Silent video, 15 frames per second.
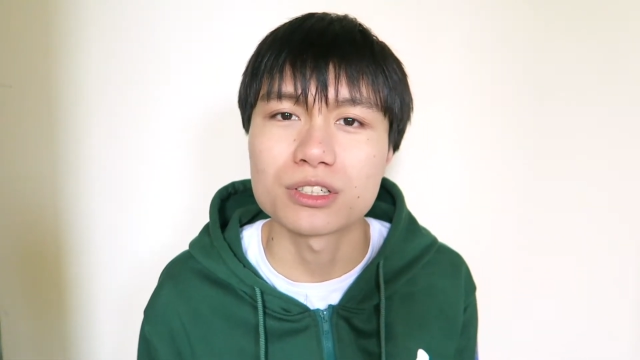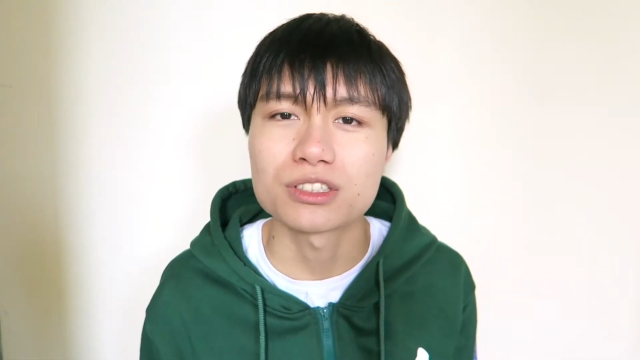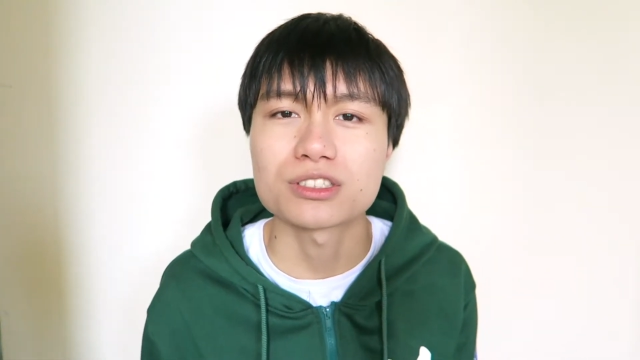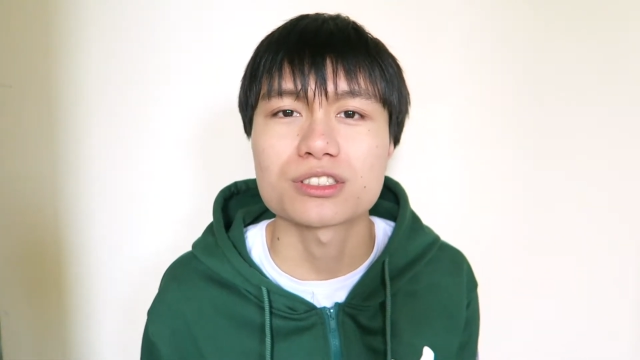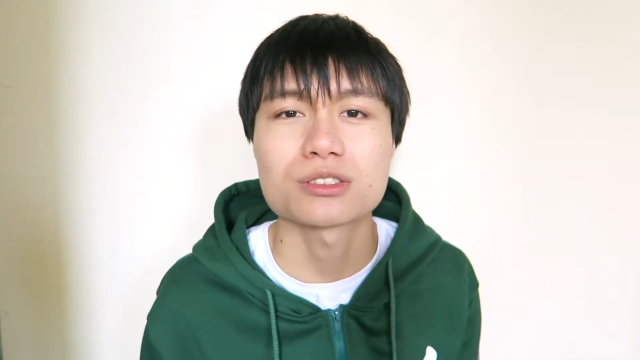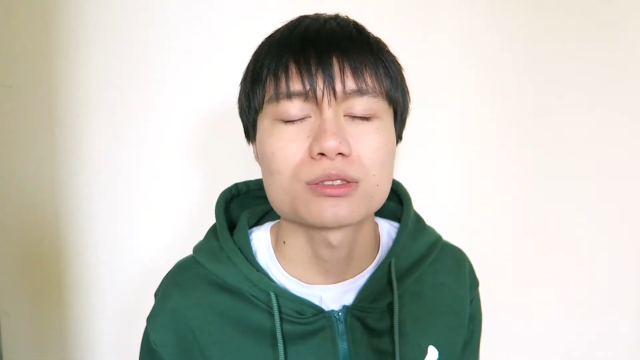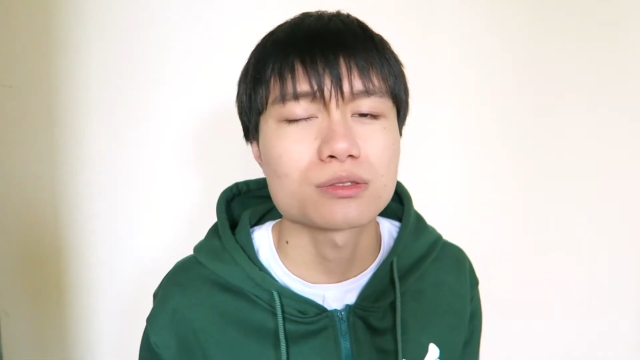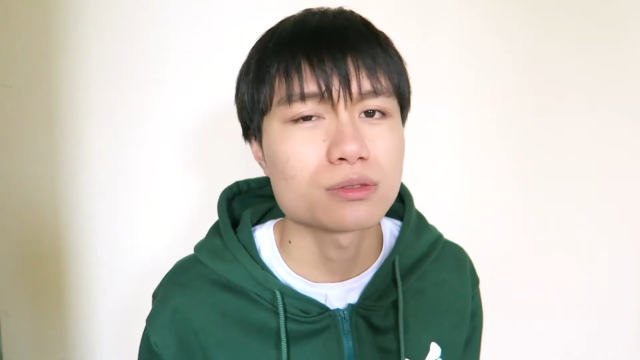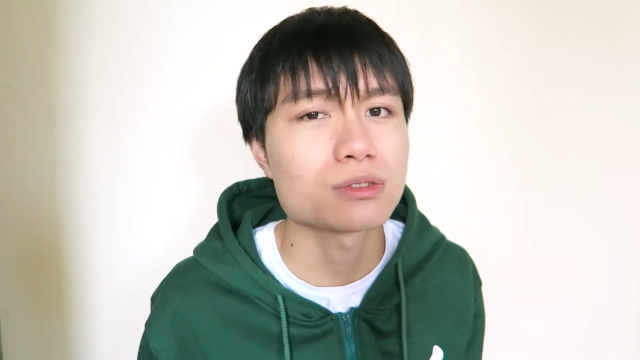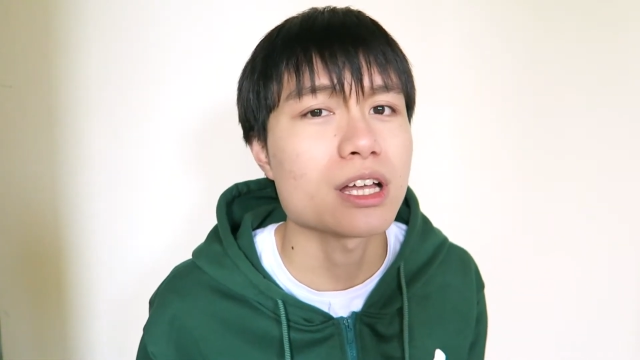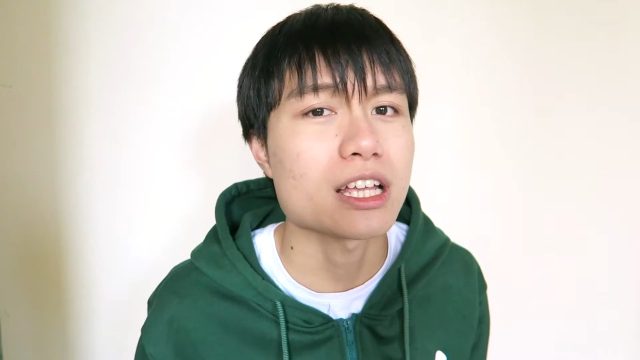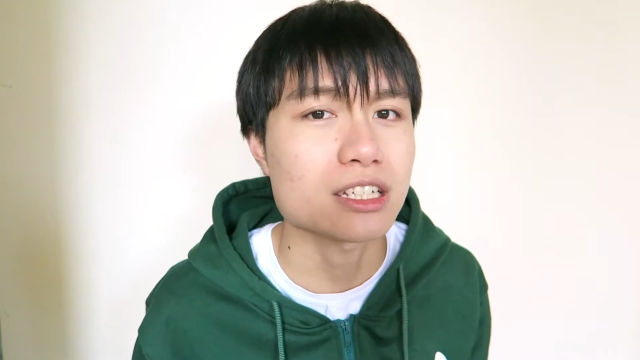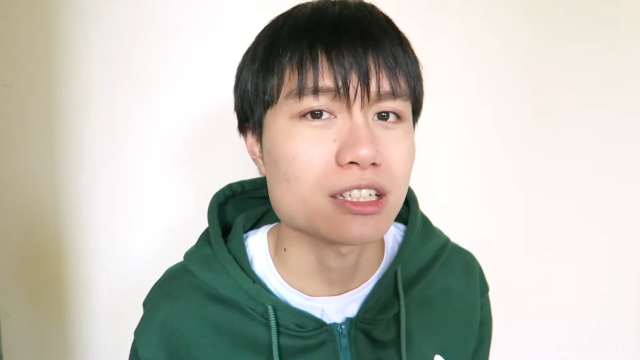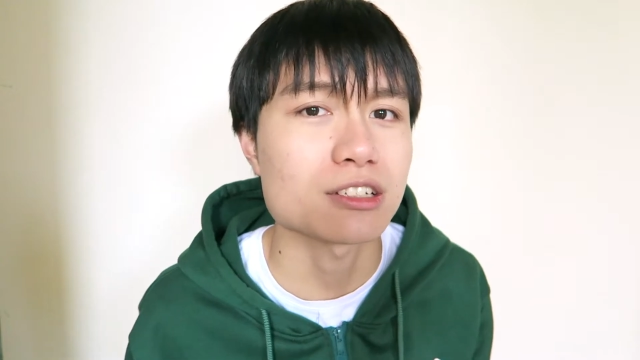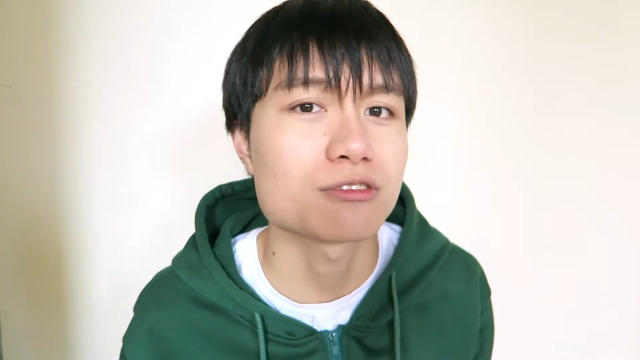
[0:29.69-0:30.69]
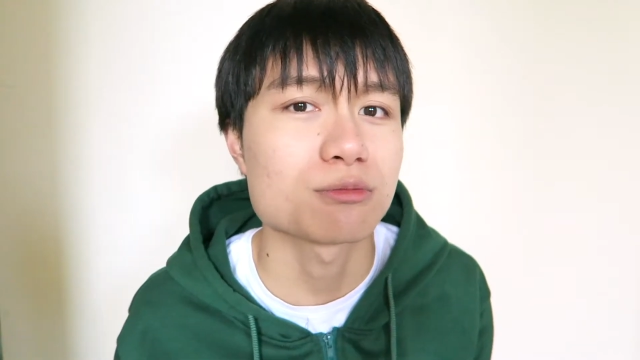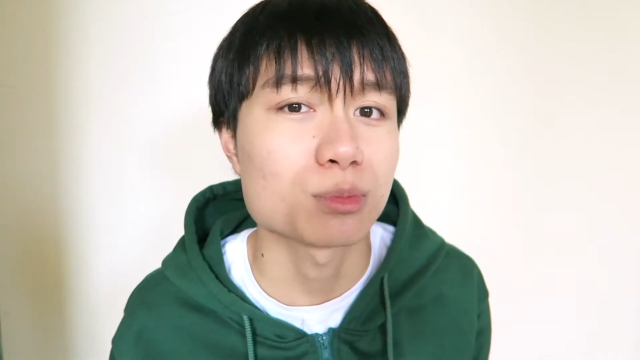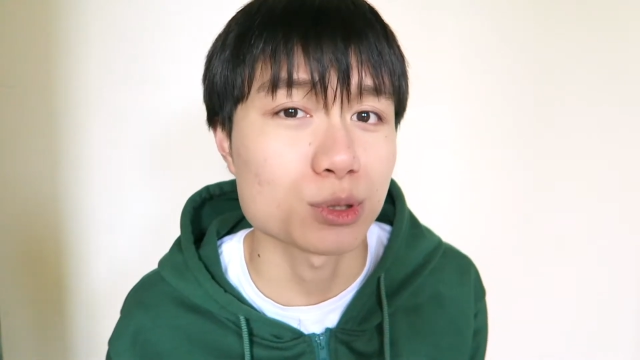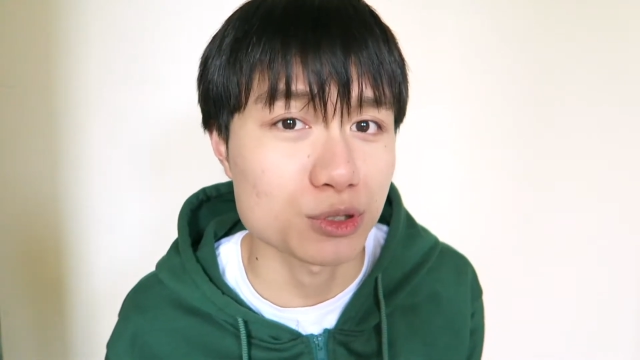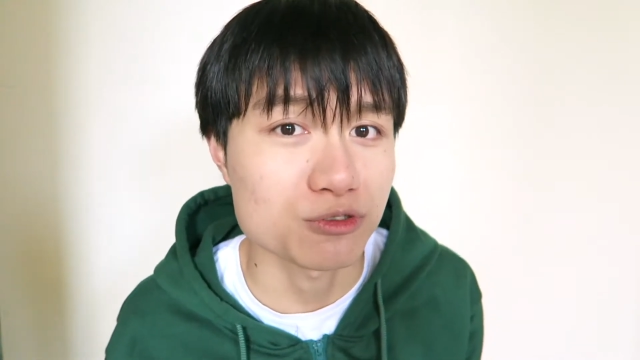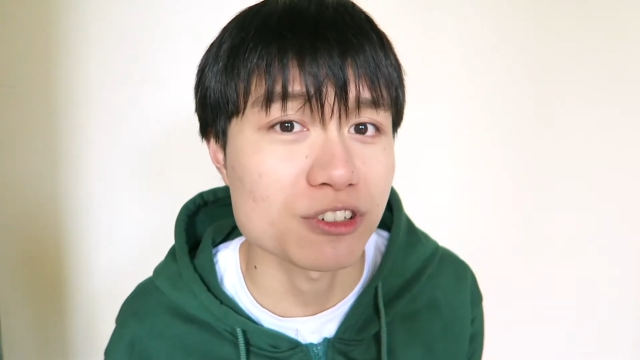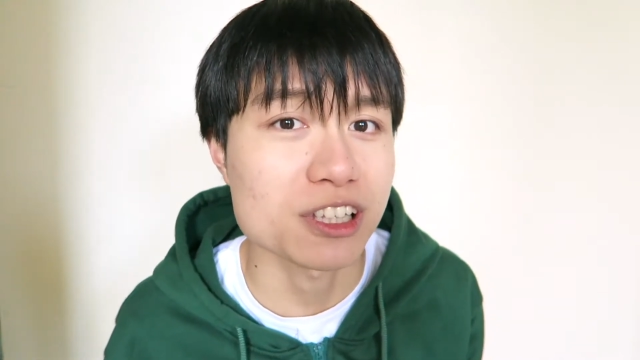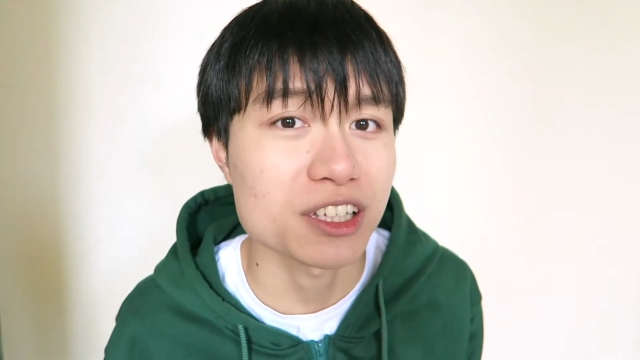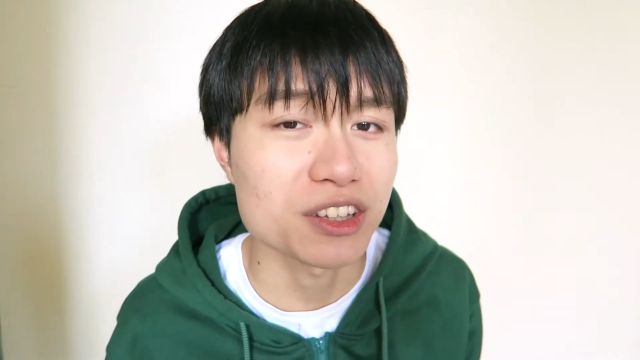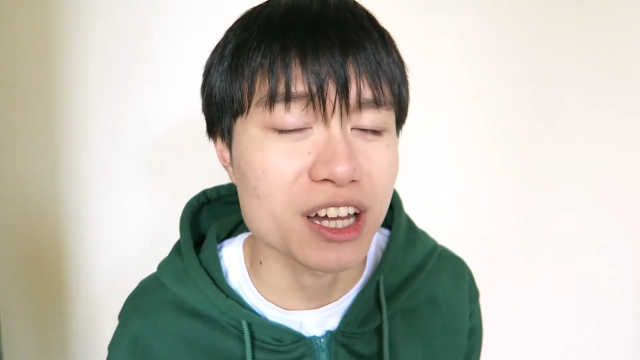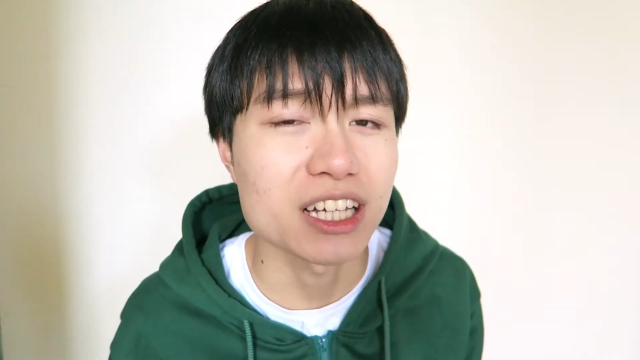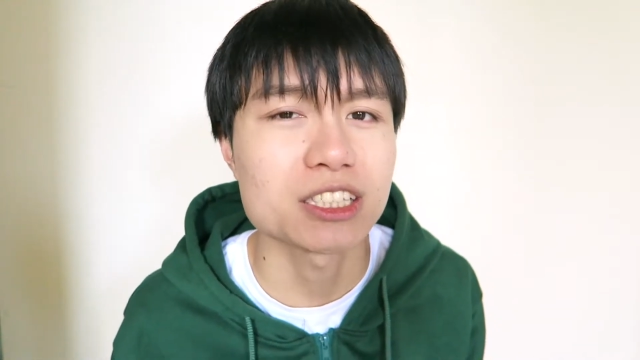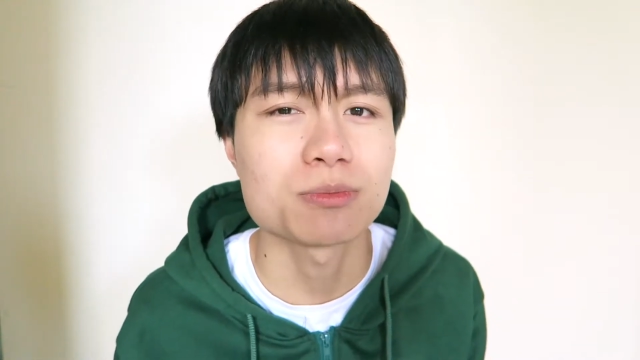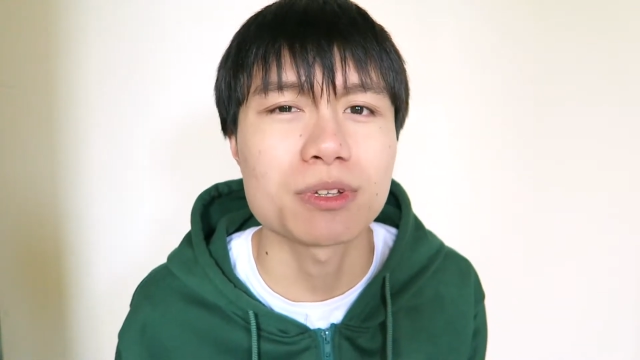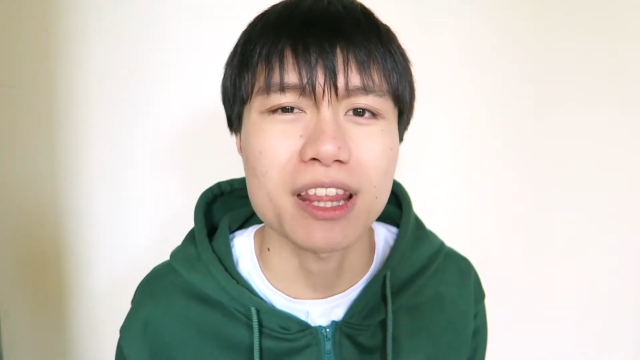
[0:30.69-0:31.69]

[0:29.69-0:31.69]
which actually was really nice,